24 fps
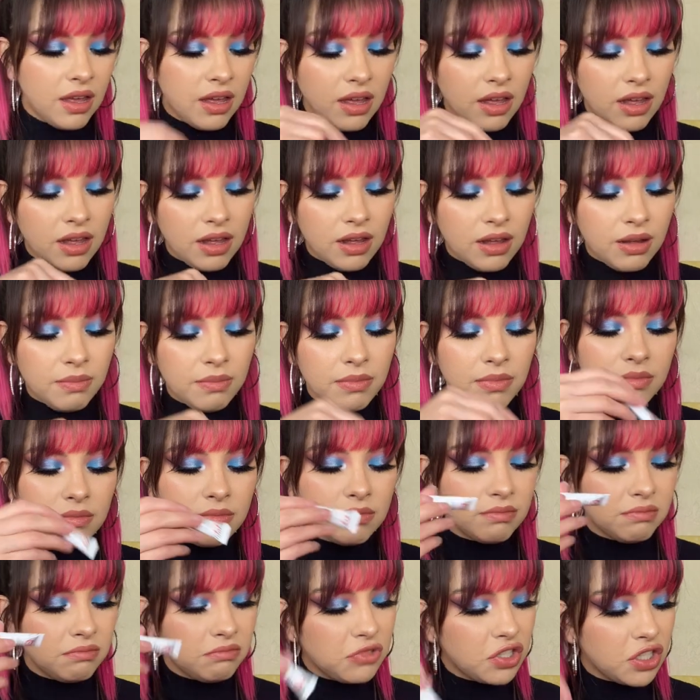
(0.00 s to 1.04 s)
Um,
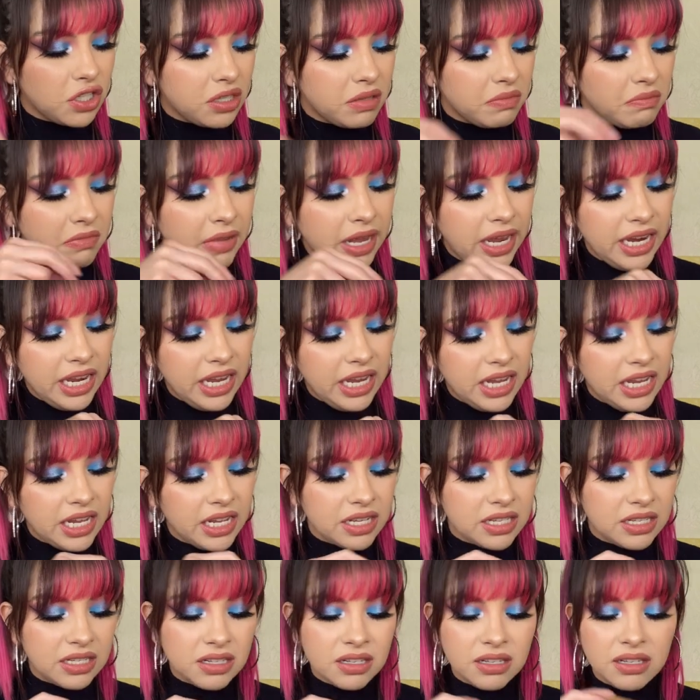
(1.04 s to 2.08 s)
just
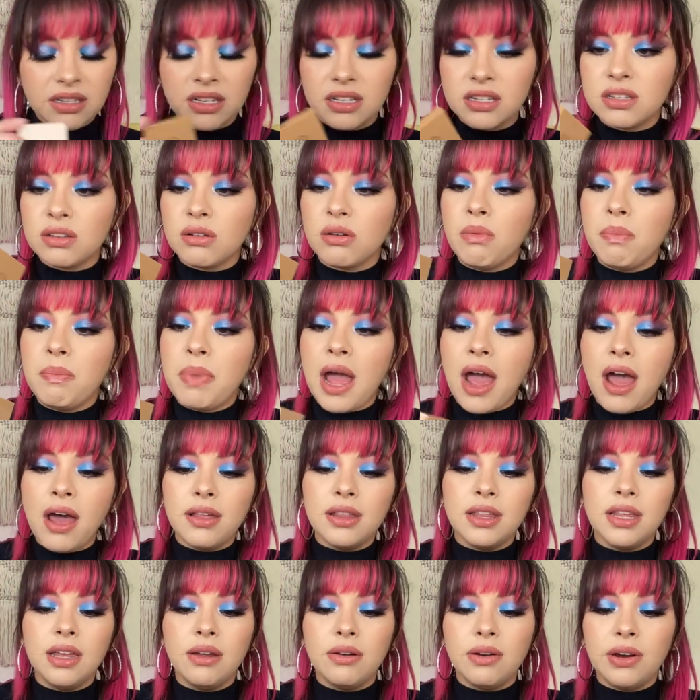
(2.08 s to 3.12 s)
minis. This little
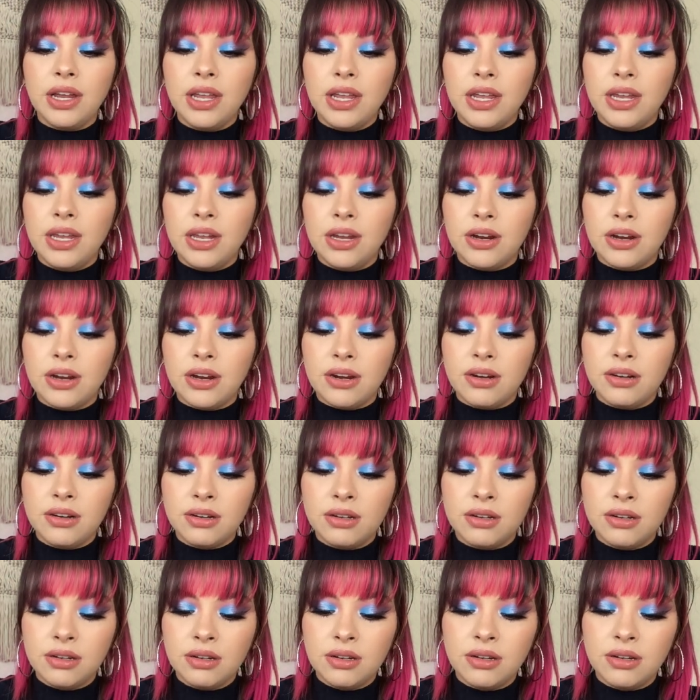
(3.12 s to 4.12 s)
palette right here.